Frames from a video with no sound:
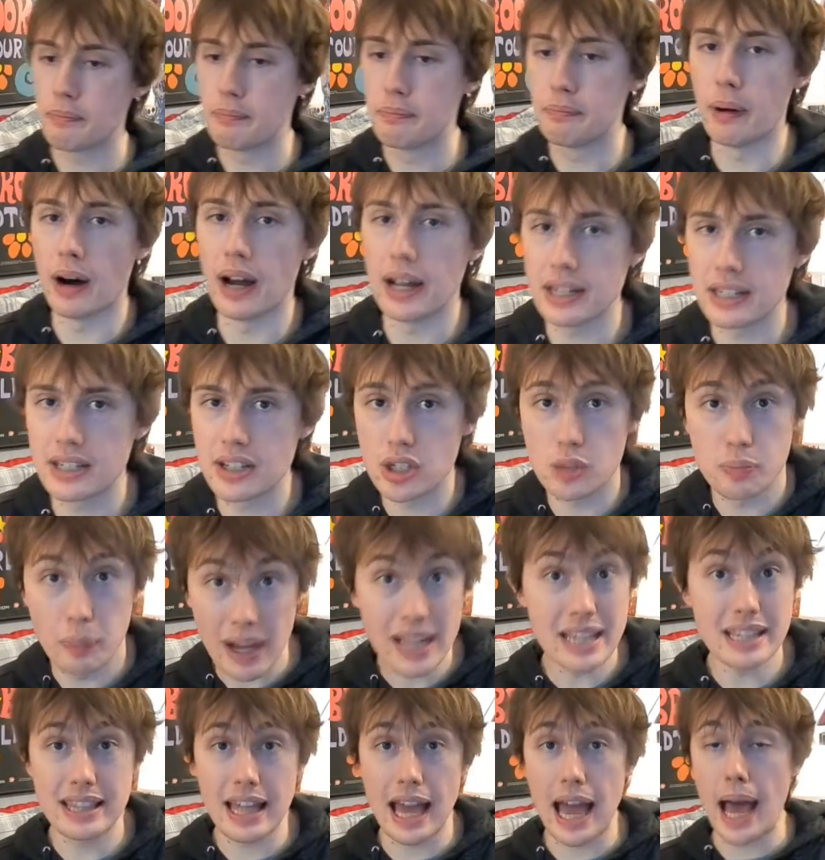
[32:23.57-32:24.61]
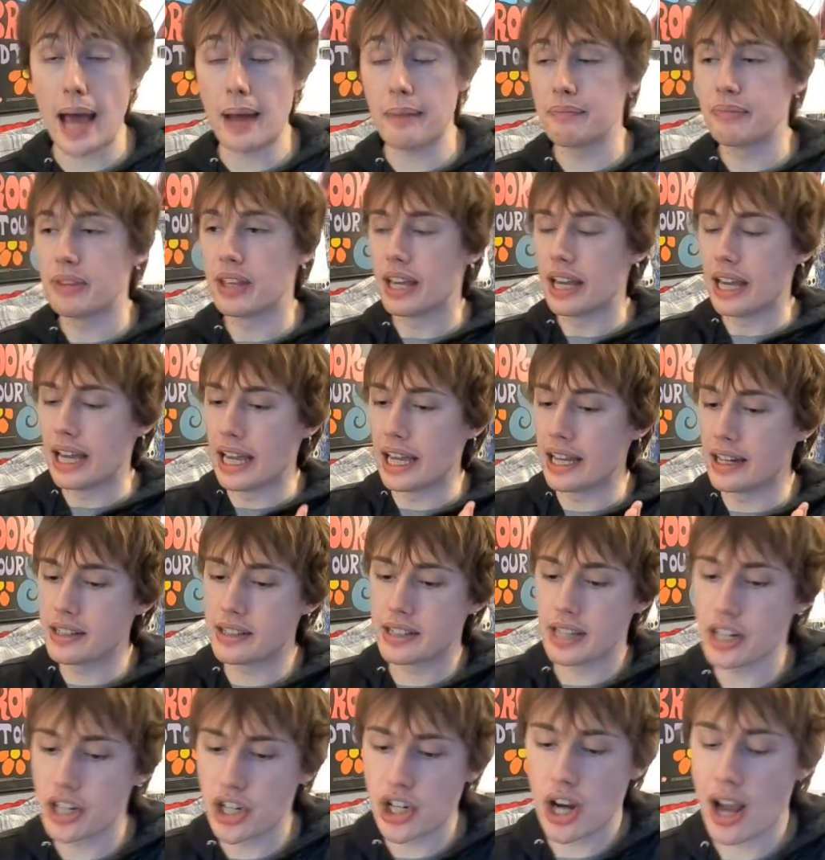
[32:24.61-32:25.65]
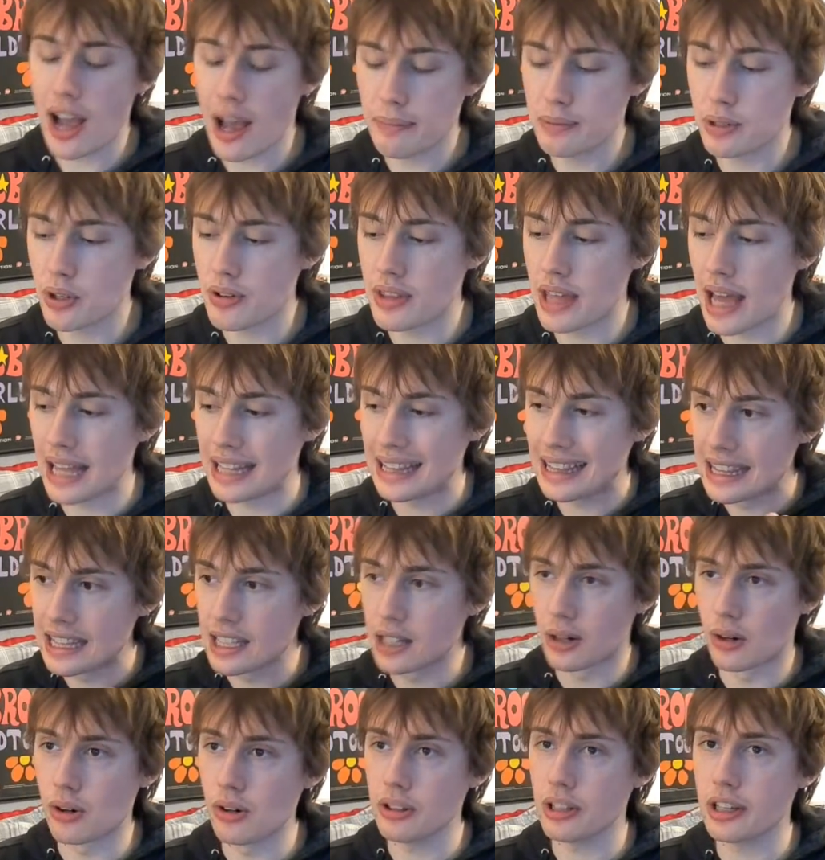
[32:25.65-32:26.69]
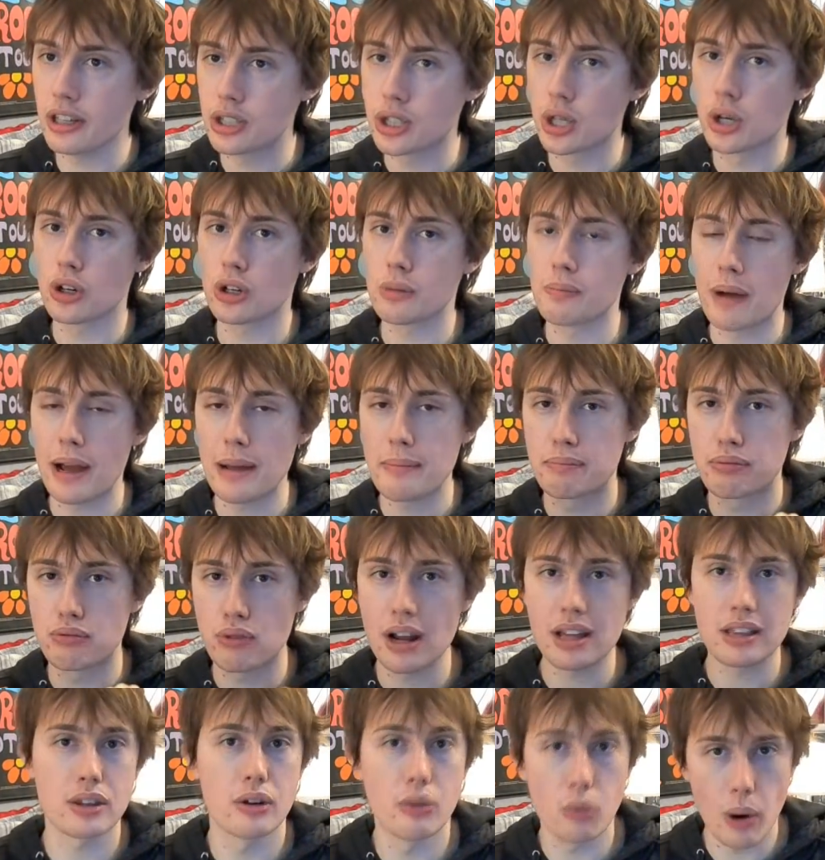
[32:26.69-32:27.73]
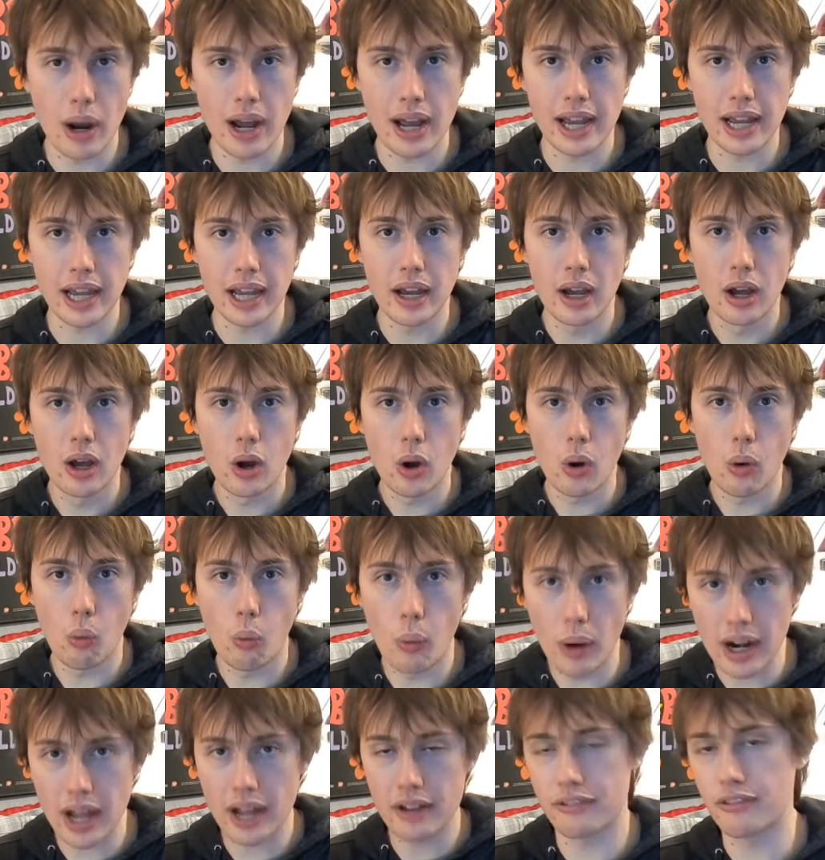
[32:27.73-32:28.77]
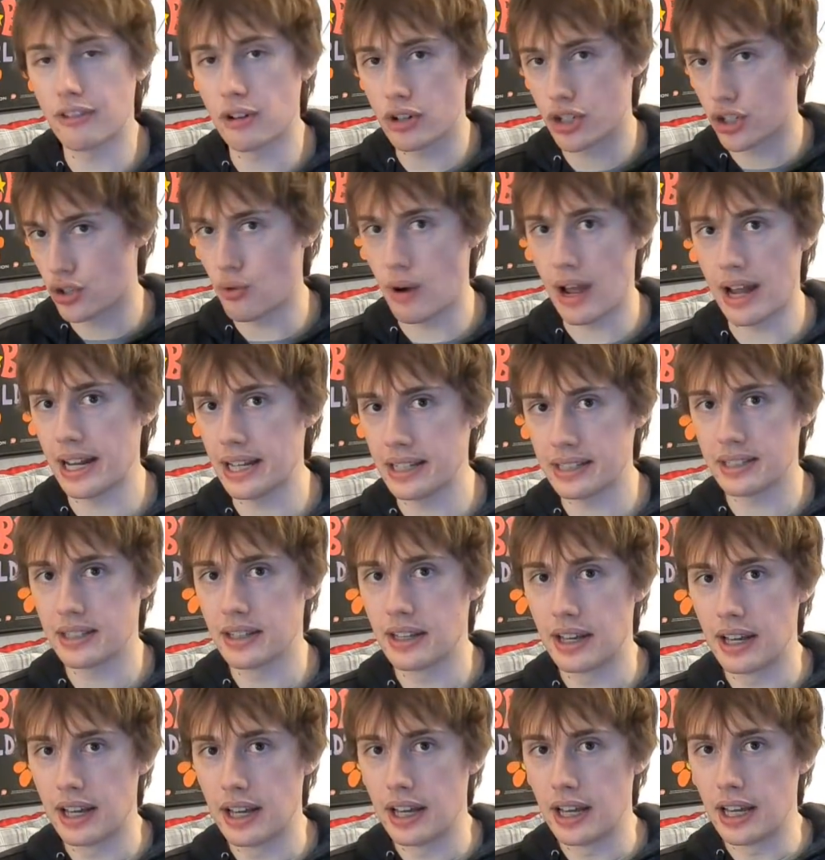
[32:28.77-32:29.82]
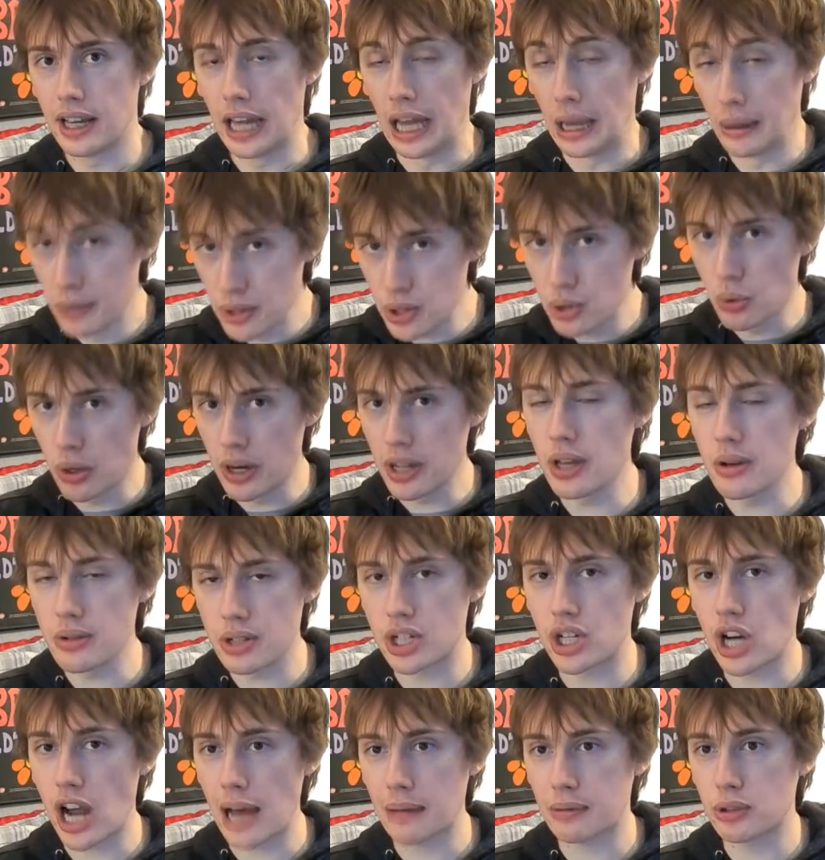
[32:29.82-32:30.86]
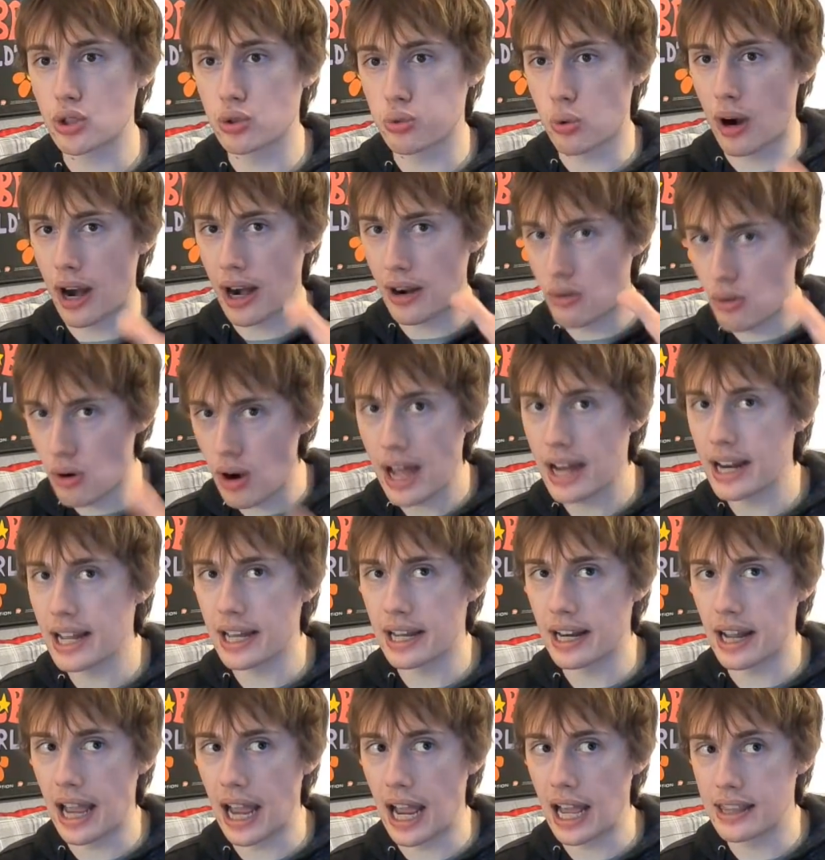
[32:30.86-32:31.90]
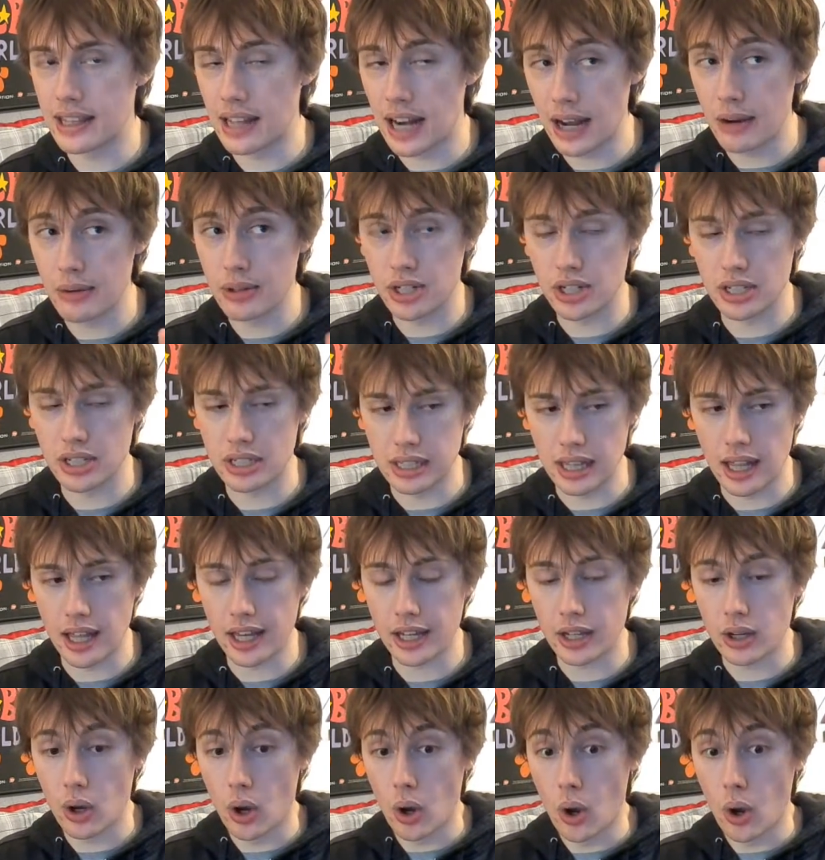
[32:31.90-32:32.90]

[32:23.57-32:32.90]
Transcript: But despite that, it is a chapter that literally took my breath away when I first read it. It was one of those chapters where I read it, and then I was just like,